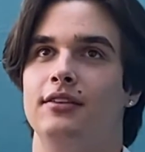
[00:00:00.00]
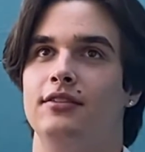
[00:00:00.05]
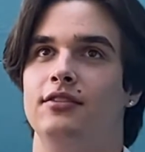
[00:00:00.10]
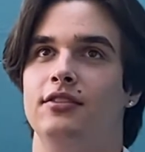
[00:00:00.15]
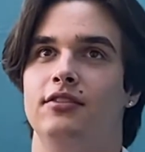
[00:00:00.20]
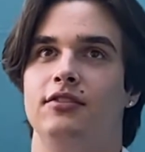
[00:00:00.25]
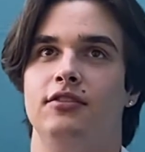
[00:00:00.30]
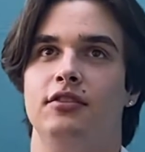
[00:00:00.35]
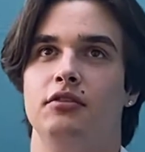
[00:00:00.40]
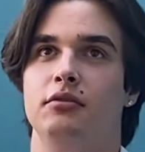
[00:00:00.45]

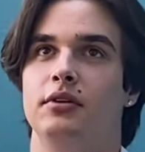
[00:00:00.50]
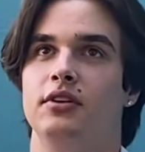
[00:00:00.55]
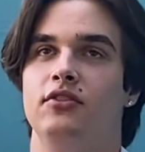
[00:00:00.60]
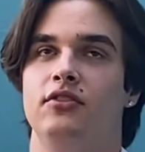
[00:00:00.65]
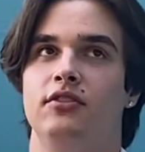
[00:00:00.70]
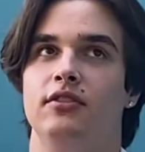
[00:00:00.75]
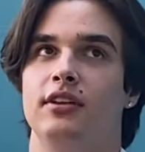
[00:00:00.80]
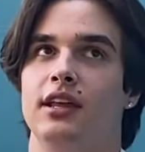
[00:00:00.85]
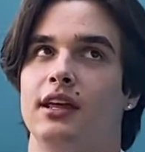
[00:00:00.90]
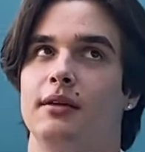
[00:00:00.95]
Just do what
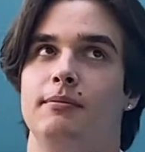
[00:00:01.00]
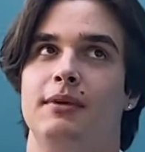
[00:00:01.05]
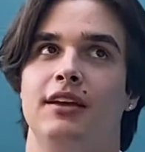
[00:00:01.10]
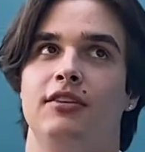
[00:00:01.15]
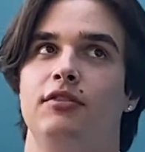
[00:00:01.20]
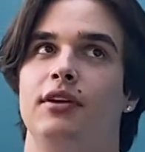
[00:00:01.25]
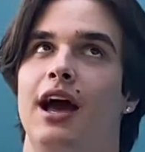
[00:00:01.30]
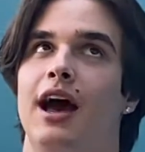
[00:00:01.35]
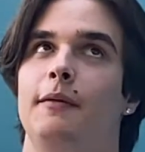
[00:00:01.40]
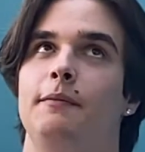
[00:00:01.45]
like
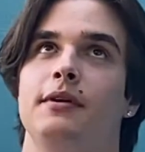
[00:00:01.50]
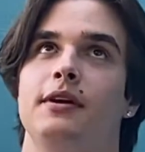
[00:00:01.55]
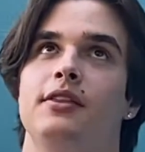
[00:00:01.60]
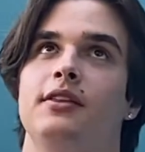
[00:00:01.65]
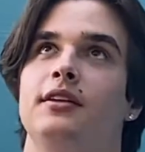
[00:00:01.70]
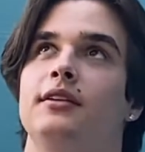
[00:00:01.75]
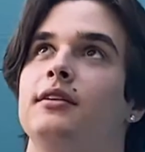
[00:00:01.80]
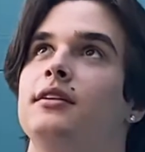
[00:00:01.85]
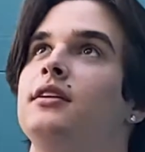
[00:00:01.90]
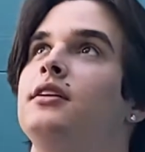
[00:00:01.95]
makes you happy, and
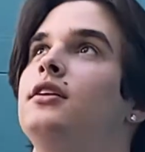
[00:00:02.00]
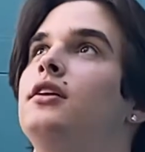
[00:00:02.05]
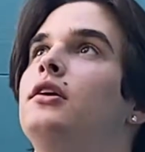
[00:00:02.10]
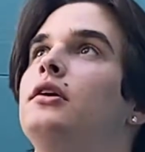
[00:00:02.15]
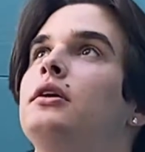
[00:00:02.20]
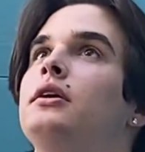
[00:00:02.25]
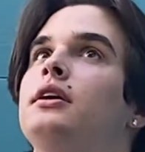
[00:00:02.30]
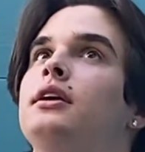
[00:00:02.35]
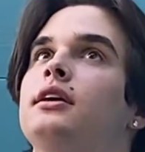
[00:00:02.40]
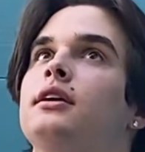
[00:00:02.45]
then you
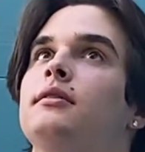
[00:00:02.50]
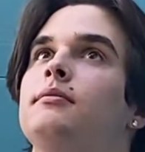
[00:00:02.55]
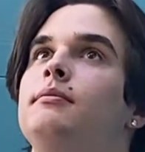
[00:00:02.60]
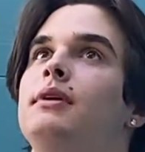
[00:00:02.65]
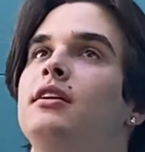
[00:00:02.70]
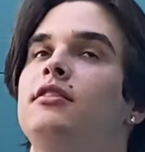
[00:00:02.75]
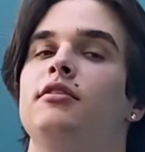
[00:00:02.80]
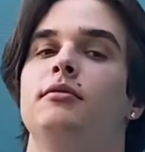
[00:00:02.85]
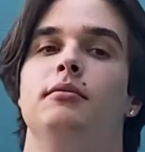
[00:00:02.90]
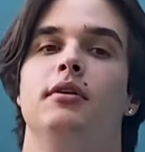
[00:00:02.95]
know,
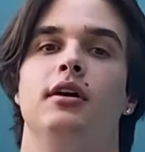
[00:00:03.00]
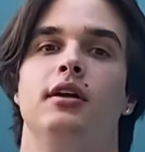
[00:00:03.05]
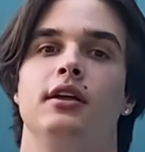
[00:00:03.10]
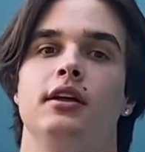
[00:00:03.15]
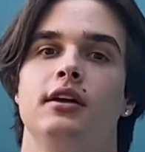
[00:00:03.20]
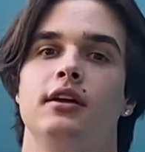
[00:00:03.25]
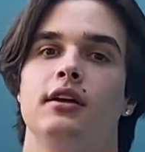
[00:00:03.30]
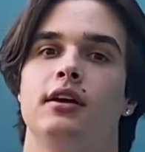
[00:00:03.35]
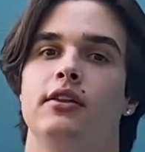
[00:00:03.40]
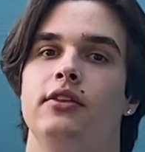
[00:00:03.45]
make some
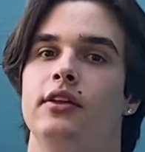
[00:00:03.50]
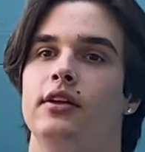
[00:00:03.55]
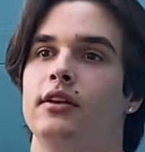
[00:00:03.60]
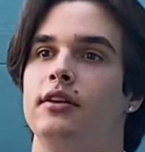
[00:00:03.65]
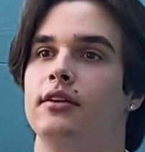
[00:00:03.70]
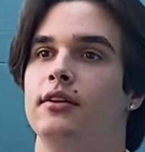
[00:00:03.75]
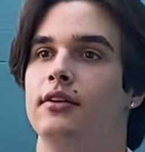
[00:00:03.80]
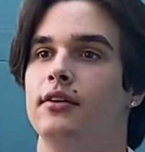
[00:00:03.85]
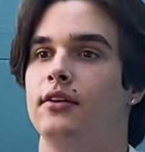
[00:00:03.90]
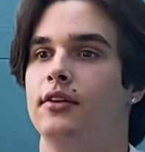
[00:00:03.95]
money. you,
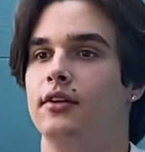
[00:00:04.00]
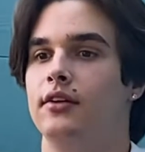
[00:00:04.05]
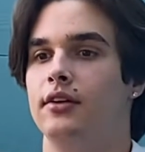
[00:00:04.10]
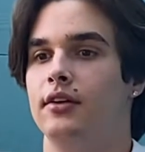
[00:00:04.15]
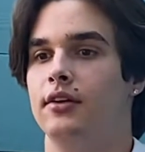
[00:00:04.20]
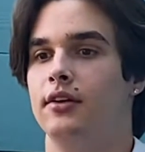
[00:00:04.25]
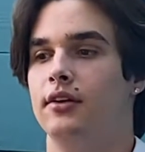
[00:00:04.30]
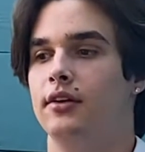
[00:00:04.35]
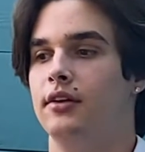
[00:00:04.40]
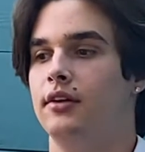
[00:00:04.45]

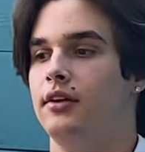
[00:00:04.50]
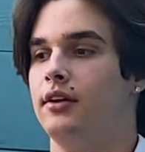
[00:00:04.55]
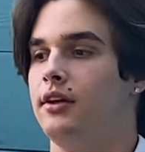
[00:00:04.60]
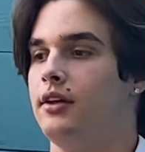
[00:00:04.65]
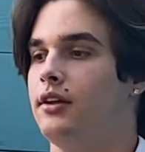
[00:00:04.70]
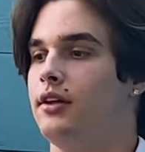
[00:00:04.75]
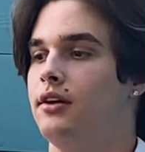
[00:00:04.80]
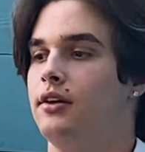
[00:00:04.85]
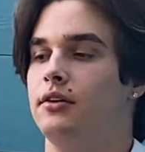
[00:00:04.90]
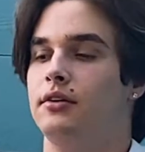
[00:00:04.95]

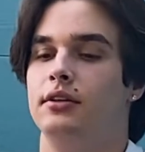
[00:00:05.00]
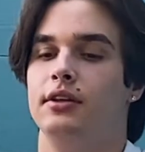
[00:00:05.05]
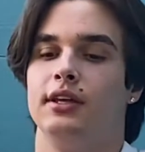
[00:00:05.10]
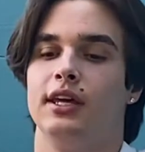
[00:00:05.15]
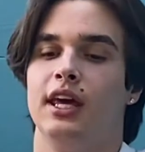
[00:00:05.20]
know,